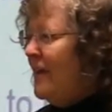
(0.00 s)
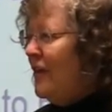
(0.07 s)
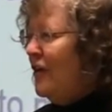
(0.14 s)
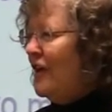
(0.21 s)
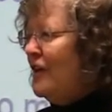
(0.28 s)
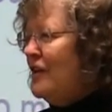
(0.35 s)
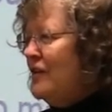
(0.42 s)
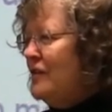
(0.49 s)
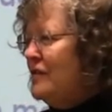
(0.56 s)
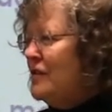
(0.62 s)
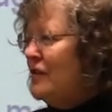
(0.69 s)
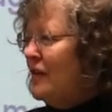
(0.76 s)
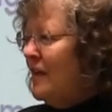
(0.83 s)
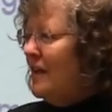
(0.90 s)
You can
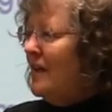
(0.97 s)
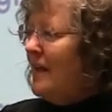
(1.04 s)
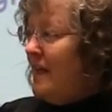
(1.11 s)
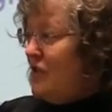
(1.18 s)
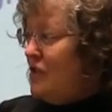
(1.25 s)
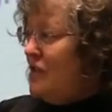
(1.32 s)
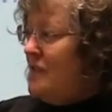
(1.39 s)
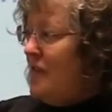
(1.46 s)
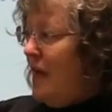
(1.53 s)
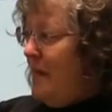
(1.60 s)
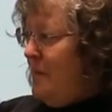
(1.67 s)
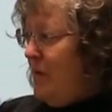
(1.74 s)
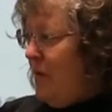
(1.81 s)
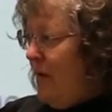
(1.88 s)
use your little kitchen
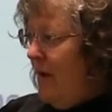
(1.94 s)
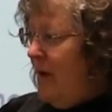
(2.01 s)
timer,